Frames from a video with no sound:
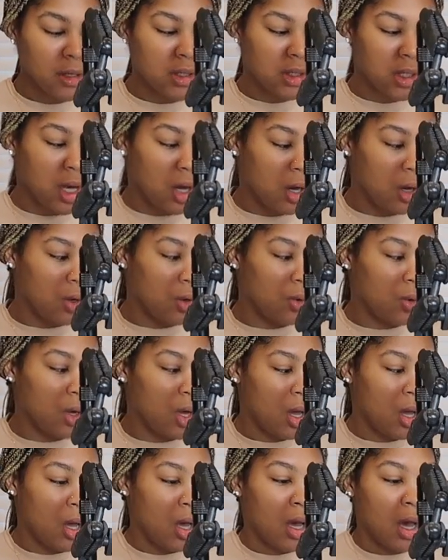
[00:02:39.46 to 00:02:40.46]
So
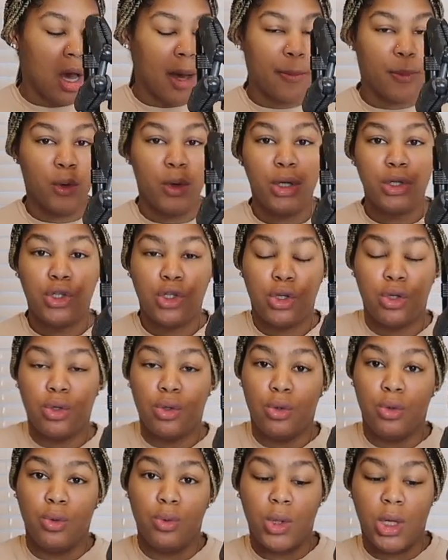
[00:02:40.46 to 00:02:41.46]
I'm going
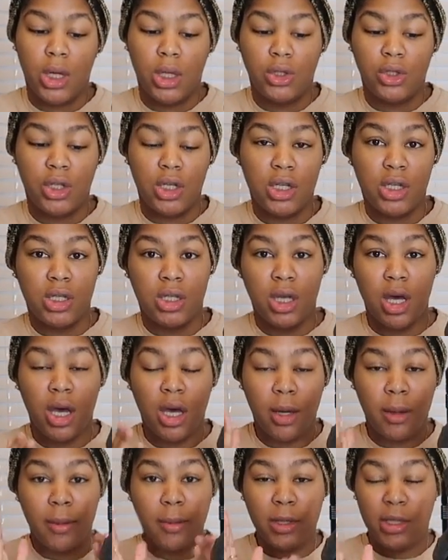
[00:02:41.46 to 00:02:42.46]
to just
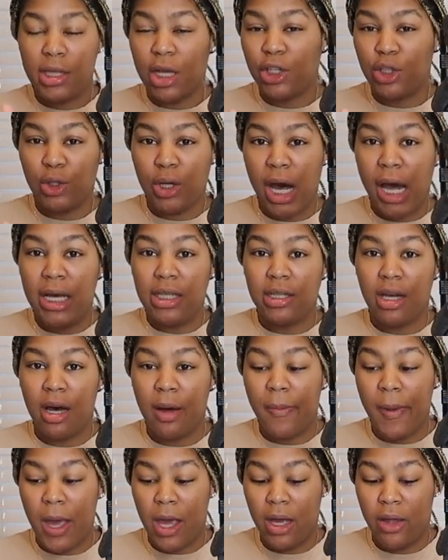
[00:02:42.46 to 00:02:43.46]
set you guys
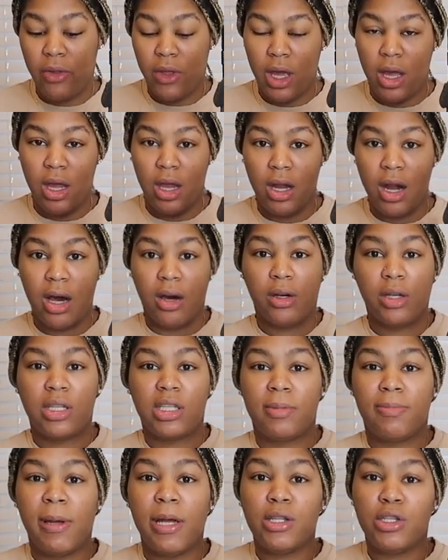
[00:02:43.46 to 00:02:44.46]
up and then I'll
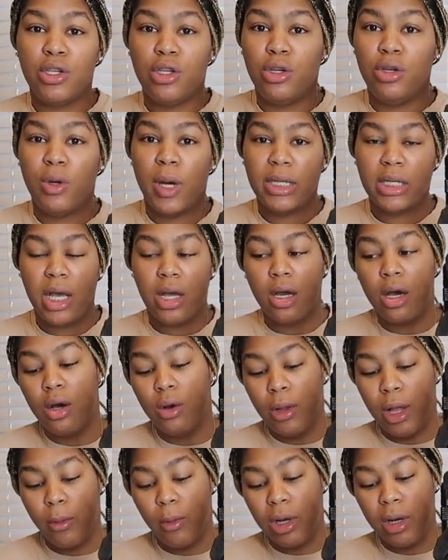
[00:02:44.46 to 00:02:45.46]
explain to you as I go,
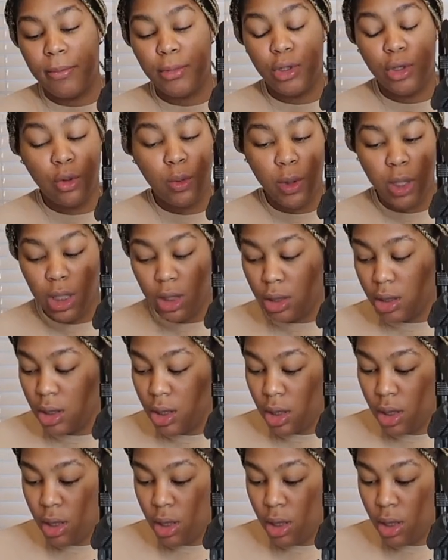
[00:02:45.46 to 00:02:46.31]
like, what I'm doing,